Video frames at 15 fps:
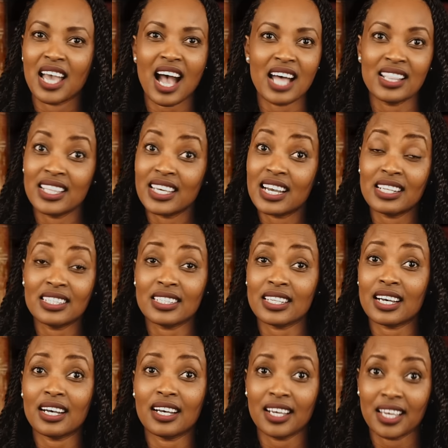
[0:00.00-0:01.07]
And the
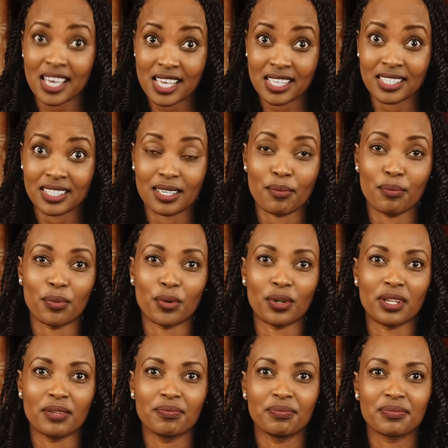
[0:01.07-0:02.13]
answer is
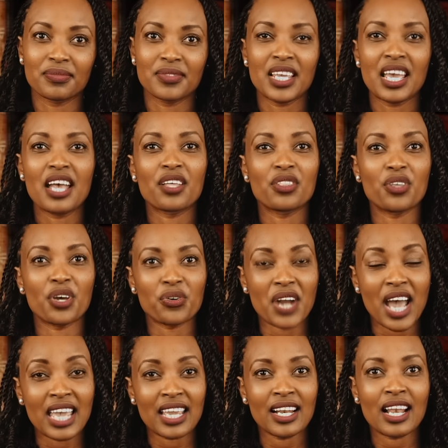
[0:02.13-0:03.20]
simple: the
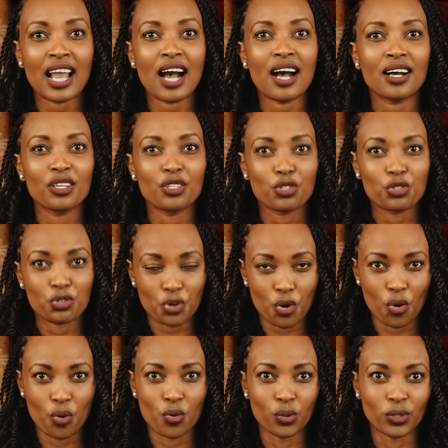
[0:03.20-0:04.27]
Raila
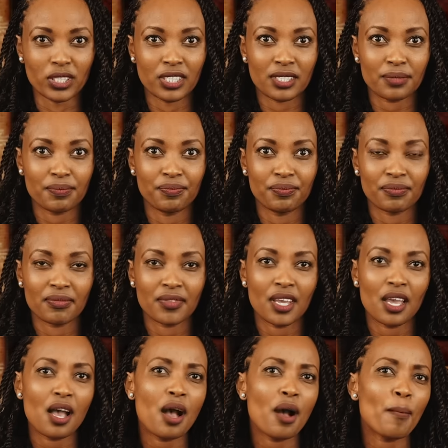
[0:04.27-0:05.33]
strongholds.
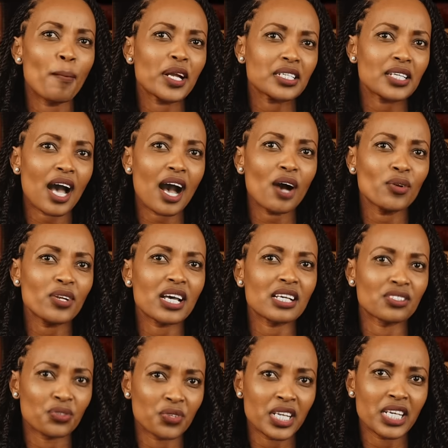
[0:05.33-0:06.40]
But how
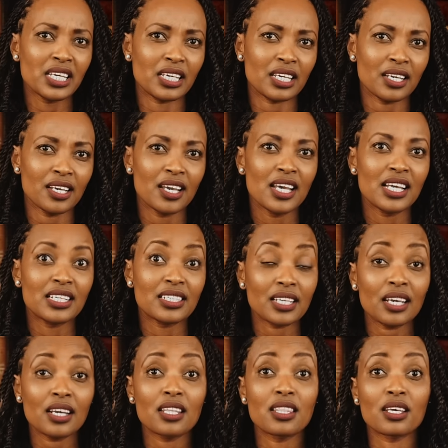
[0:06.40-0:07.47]
does Rigi
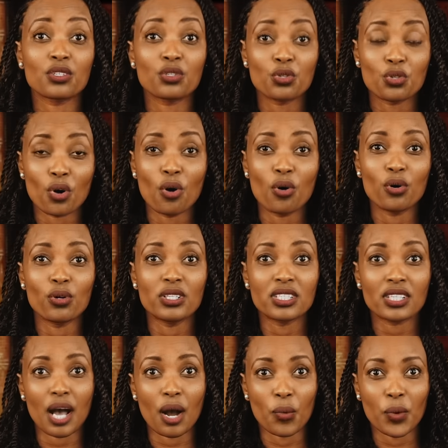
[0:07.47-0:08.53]
take the
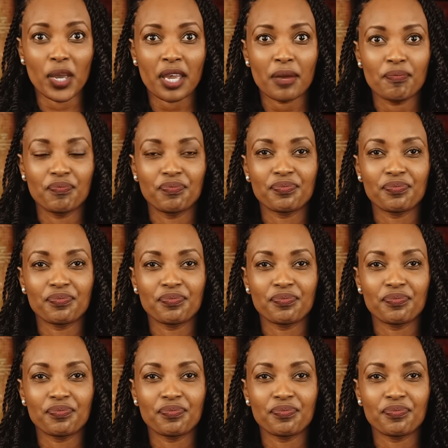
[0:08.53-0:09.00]
strongholds away?